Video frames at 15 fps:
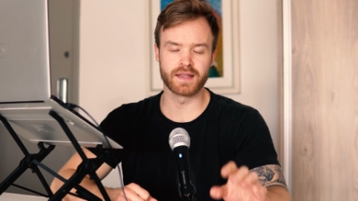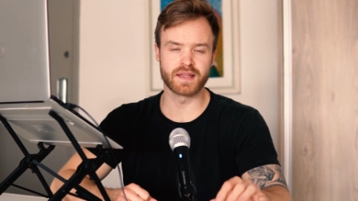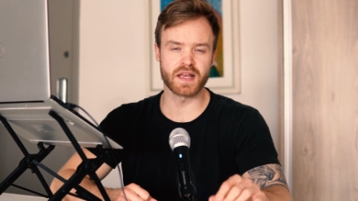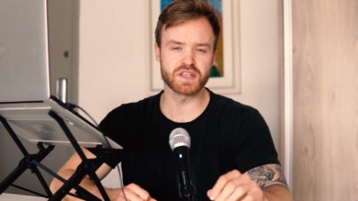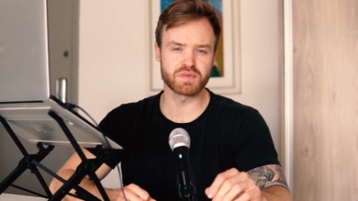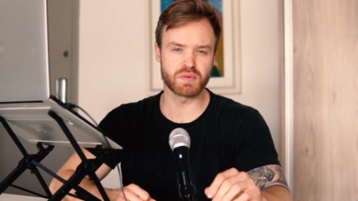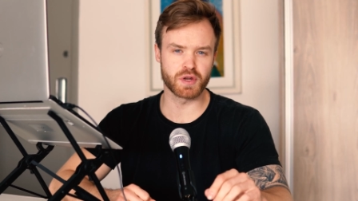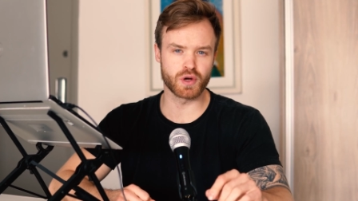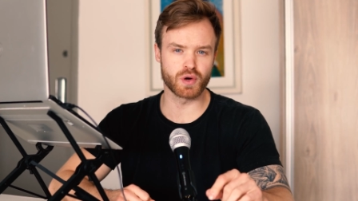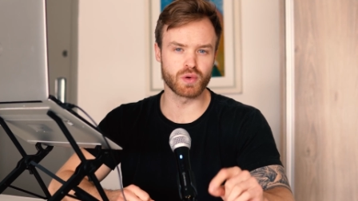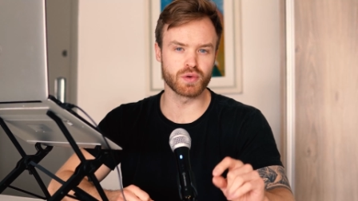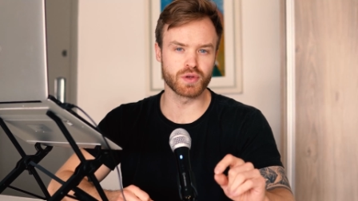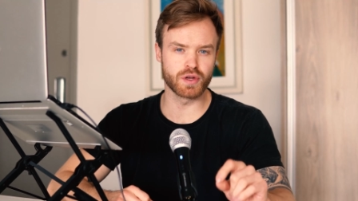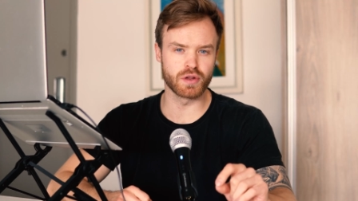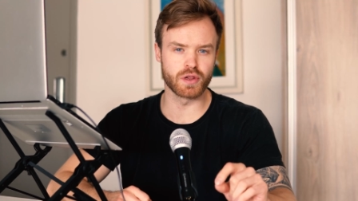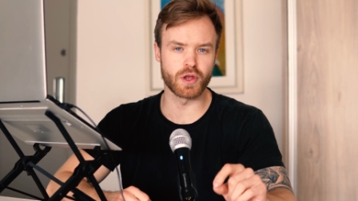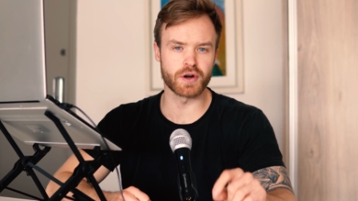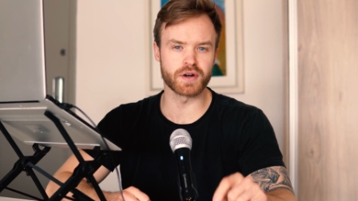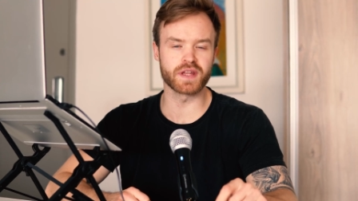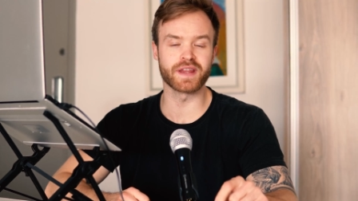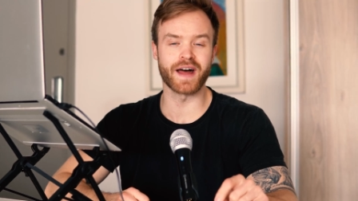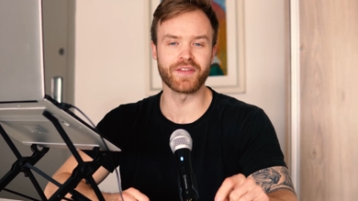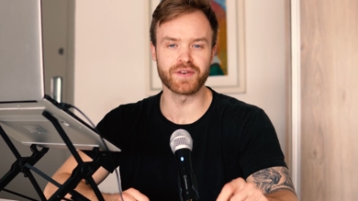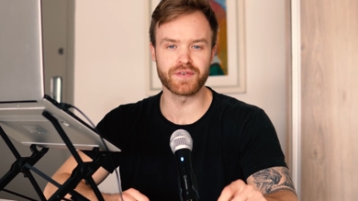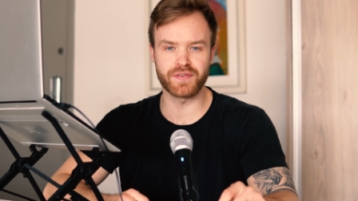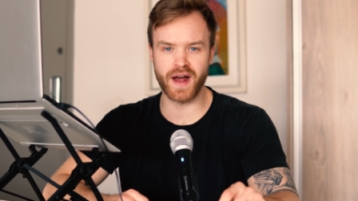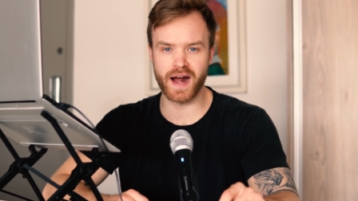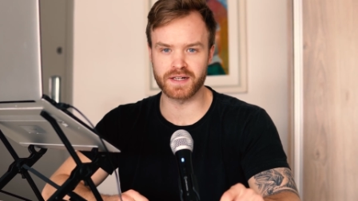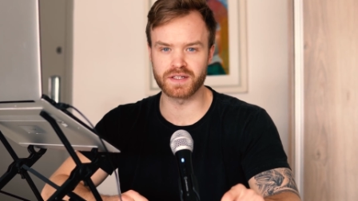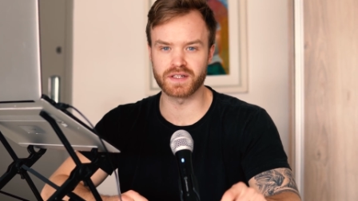In this video, you'll learn another
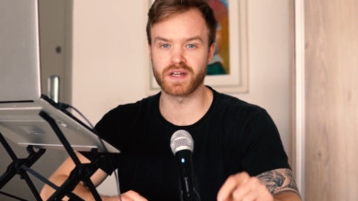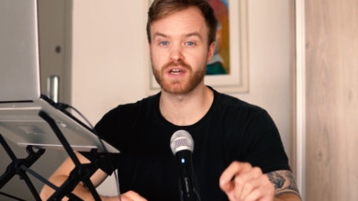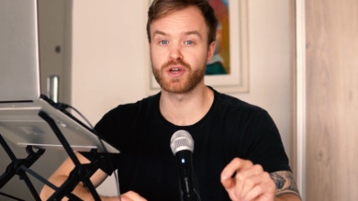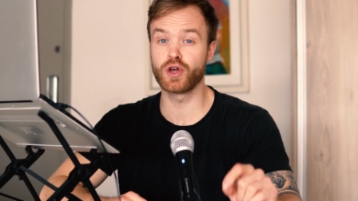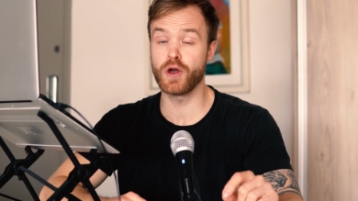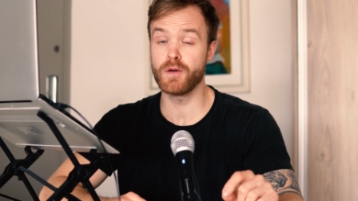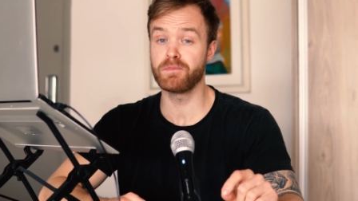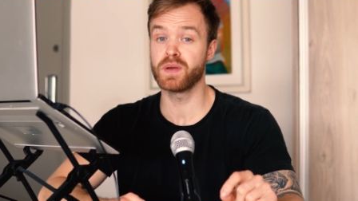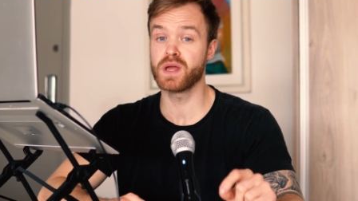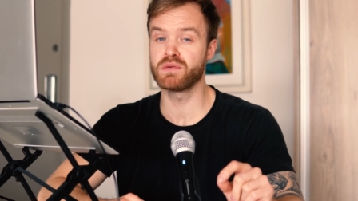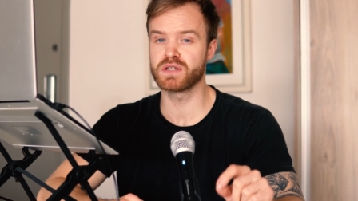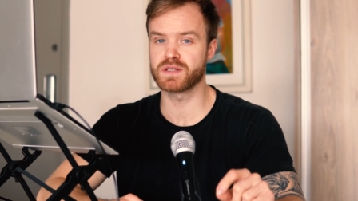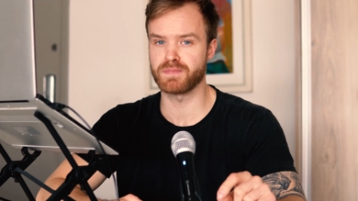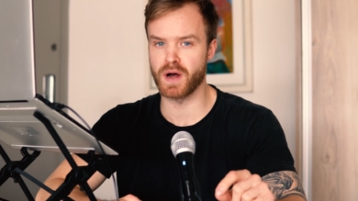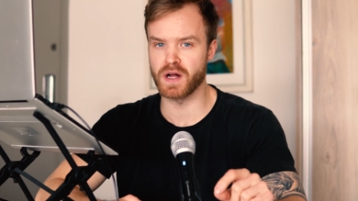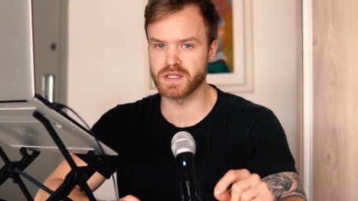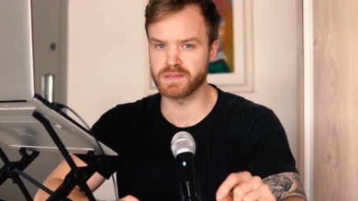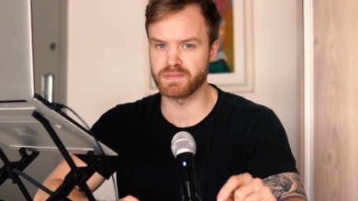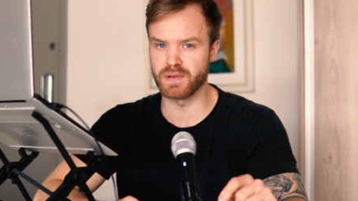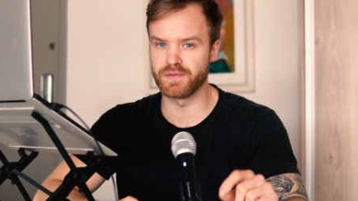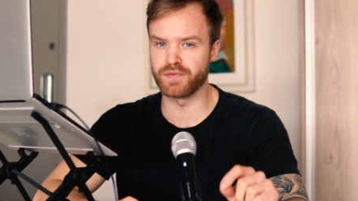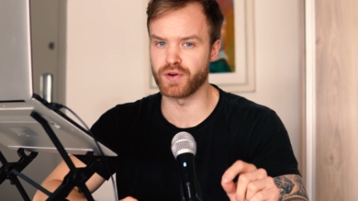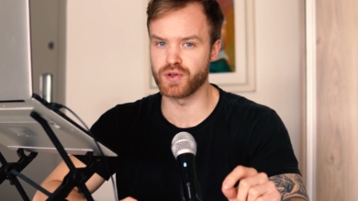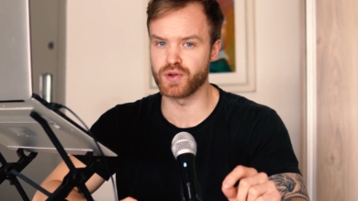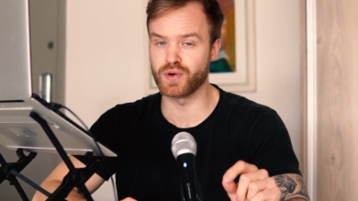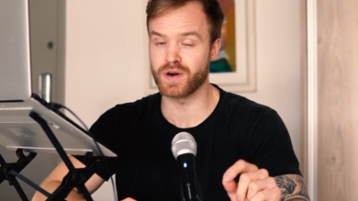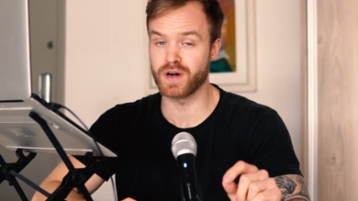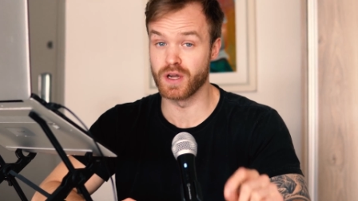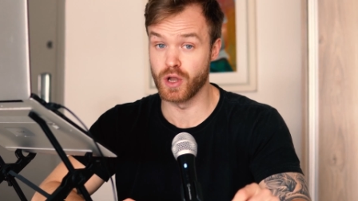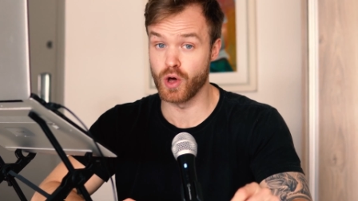factor that could be responsible for
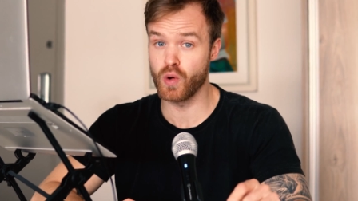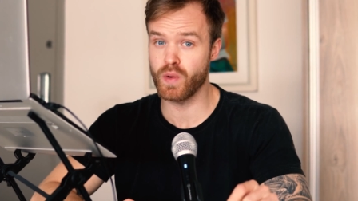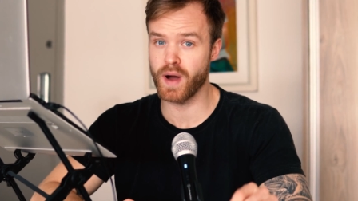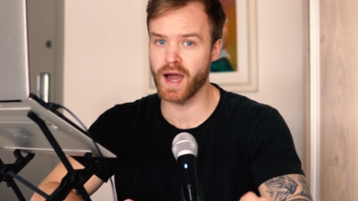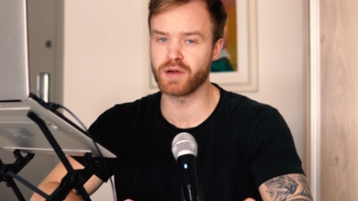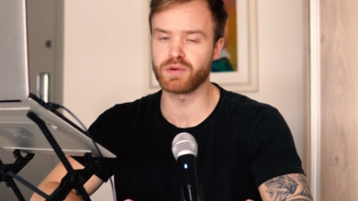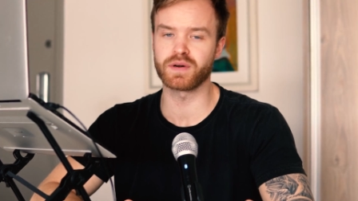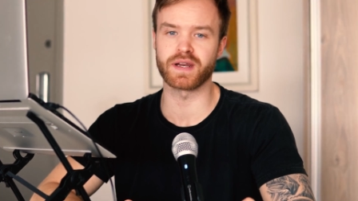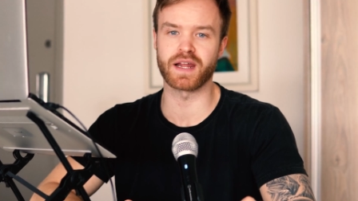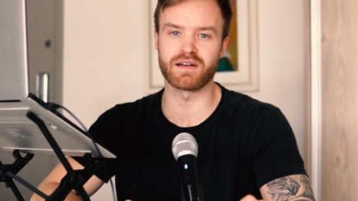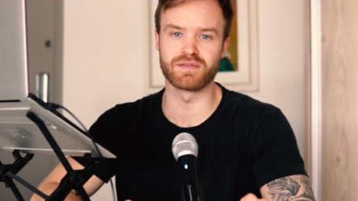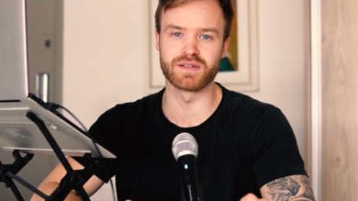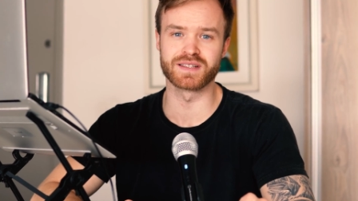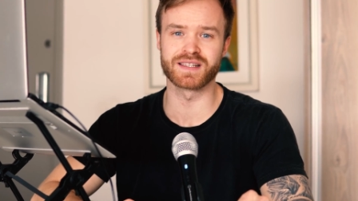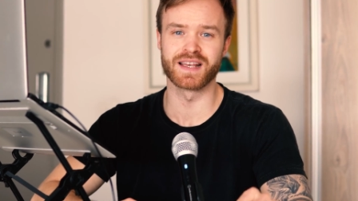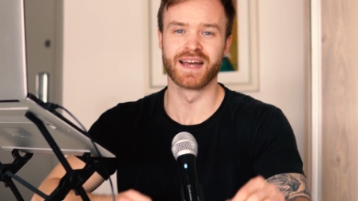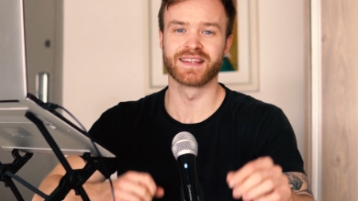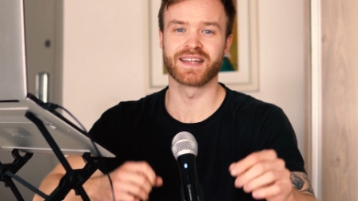your low iron levels